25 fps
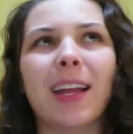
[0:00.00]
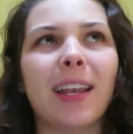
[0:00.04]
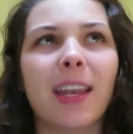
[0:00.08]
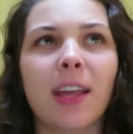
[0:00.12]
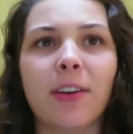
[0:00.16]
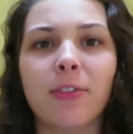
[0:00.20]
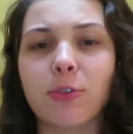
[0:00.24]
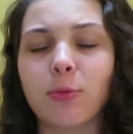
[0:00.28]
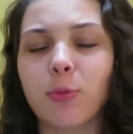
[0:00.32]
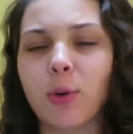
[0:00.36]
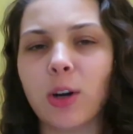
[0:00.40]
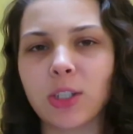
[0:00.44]
I
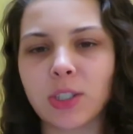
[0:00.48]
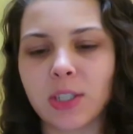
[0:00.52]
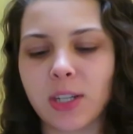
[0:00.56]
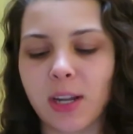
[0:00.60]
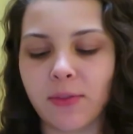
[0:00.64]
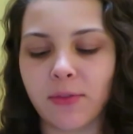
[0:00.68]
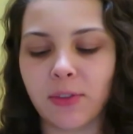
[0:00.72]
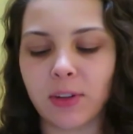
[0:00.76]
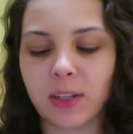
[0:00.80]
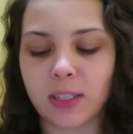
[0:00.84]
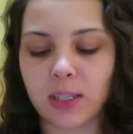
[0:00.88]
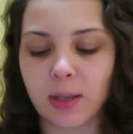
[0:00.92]
never watch
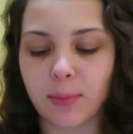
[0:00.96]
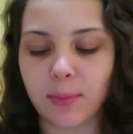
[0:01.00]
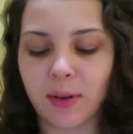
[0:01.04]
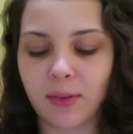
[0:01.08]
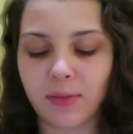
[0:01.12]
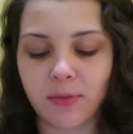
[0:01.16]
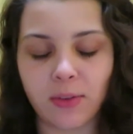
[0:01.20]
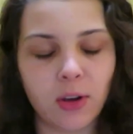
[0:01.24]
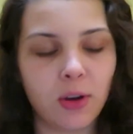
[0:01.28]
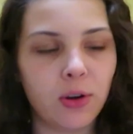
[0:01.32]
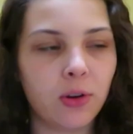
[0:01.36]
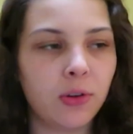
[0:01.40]
Netflix on
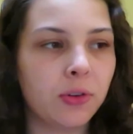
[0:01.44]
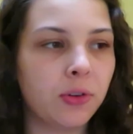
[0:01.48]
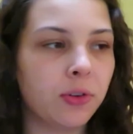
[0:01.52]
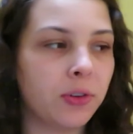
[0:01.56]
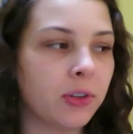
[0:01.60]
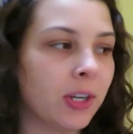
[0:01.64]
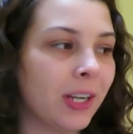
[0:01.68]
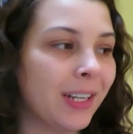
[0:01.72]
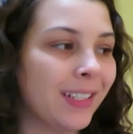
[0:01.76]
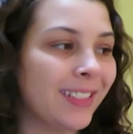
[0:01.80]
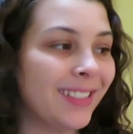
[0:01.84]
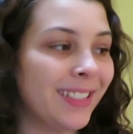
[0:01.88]
my phone,
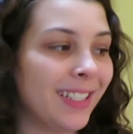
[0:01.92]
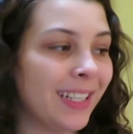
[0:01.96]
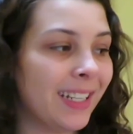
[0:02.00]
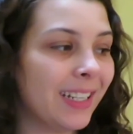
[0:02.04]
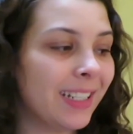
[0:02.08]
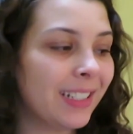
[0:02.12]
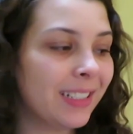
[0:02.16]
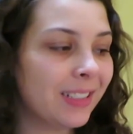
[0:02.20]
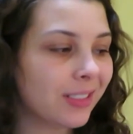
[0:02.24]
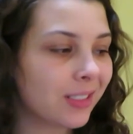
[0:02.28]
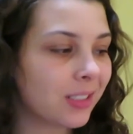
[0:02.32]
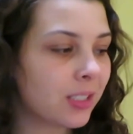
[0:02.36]
or I
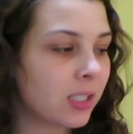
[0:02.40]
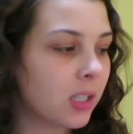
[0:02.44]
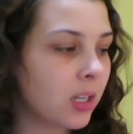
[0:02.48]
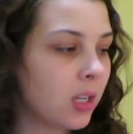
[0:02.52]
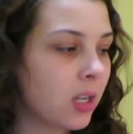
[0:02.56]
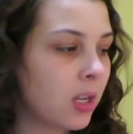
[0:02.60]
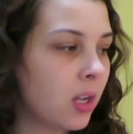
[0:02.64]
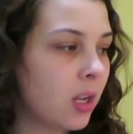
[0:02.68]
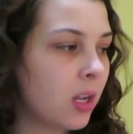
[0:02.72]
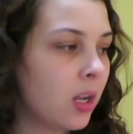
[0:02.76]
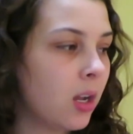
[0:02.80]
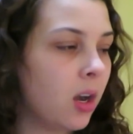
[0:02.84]
didn't
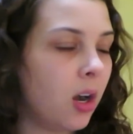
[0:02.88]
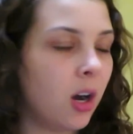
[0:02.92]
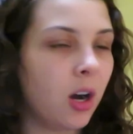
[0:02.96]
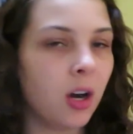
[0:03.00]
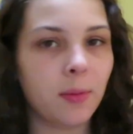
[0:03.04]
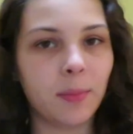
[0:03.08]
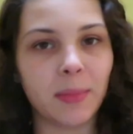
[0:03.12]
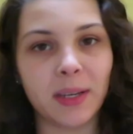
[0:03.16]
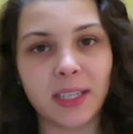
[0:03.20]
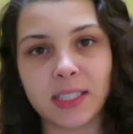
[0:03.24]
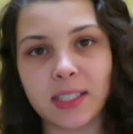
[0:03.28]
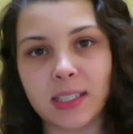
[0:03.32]

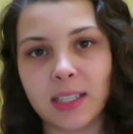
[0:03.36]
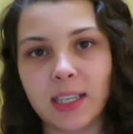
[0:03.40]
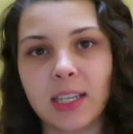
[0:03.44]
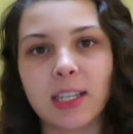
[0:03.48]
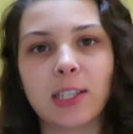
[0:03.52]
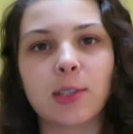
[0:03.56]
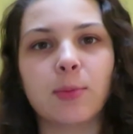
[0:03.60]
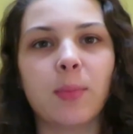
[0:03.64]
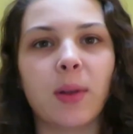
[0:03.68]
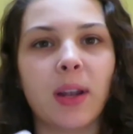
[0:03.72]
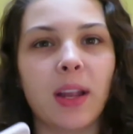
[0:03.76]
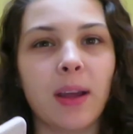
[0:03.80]
on my
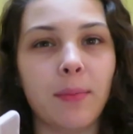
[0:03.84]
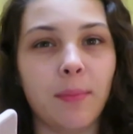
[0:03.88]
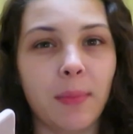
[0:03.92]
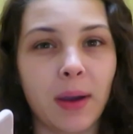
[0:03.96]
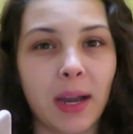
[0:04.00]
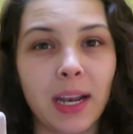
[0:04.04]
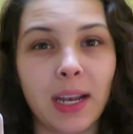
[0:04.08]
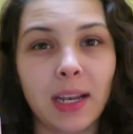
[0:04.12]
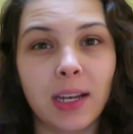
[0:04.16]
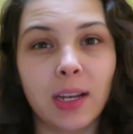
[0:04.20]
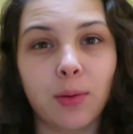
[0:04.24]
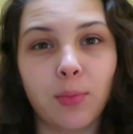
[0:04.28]
6, but I
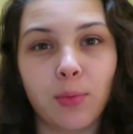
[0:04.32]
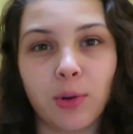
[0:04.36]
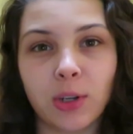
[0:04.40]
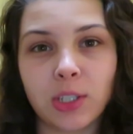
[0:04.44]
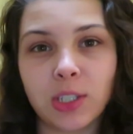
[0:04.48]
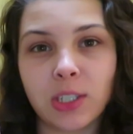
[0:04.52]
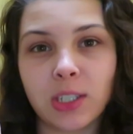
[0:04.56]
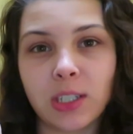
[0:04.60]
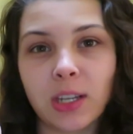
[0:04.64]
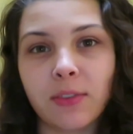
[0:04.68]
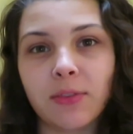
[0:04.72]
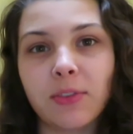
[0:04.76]
might end up
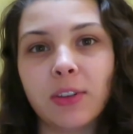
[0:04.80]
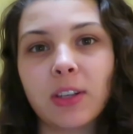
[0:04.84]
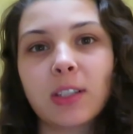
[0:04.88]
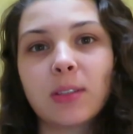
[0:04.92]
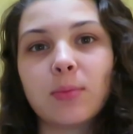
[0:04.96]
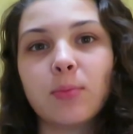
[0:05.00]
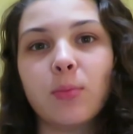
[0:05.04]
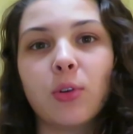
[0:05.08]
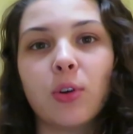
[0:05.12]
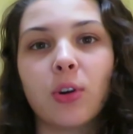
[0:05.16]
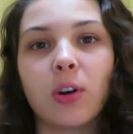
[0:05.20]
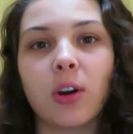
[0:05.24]
watching
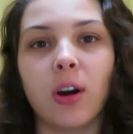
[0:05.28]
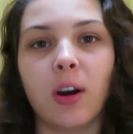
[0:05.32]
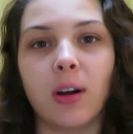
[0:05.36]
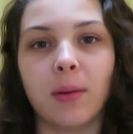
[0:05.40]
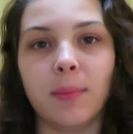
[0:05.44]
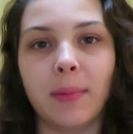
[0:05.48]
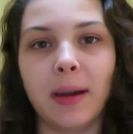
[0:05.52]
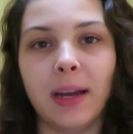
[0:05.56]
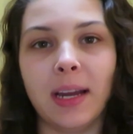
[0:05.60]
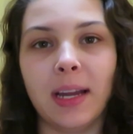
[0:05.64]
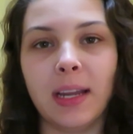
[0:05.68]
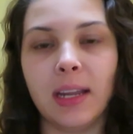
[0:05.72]
Netflix more
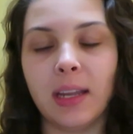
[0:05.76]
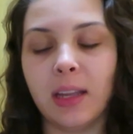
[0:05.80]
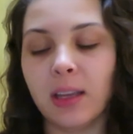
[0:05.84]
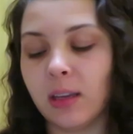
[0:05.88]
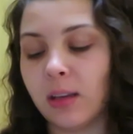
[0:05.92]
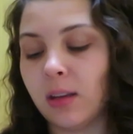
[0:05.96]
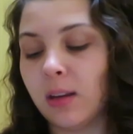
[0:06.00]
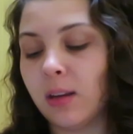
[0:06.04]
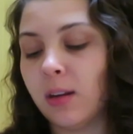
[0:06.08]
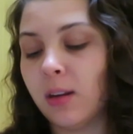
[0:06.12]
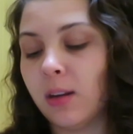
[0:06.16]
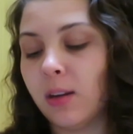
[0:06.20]
on my
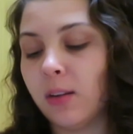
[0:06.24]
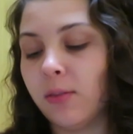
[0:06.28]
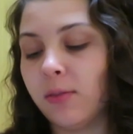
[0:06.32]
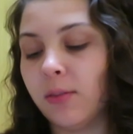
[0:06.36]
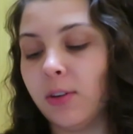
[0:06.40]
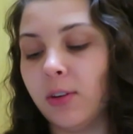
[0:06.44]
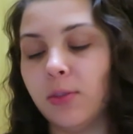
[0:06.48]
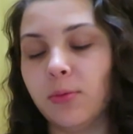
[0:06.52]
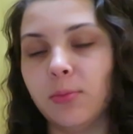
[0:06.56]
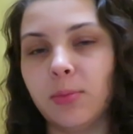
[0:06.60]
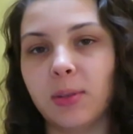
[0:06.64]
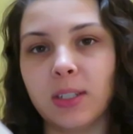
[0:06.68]

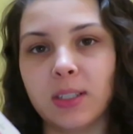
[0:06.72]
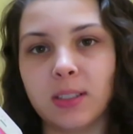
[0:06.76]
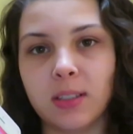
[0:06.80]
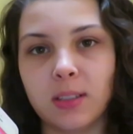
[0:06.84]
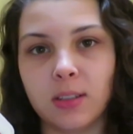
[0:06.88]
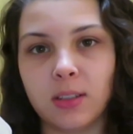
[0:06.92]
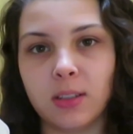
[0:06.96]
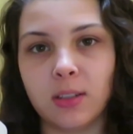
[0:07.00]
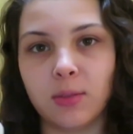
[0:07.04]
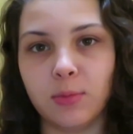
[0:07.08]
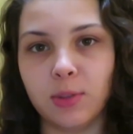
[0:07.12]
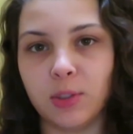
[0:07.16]
phone
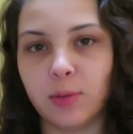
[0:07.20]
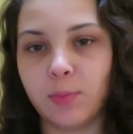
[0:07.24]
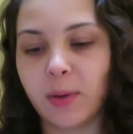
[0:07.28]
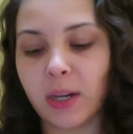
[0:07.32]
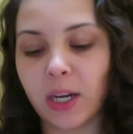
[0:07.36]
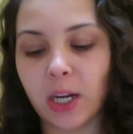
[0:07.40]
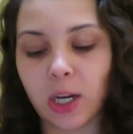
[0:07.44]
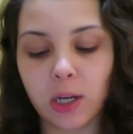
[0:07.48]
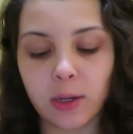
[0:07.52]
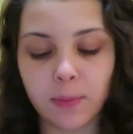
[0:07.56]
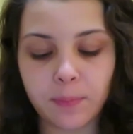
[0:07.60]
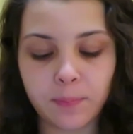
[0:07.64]
because it's so much
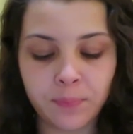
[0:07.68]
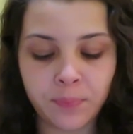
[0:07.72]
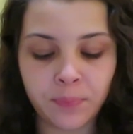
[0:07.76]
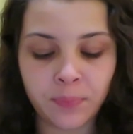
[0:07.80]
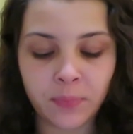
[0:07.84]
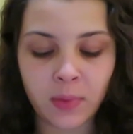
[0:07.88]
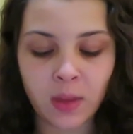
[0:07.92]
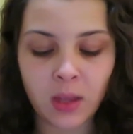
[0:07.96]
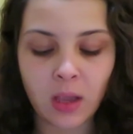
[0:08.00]
bigger.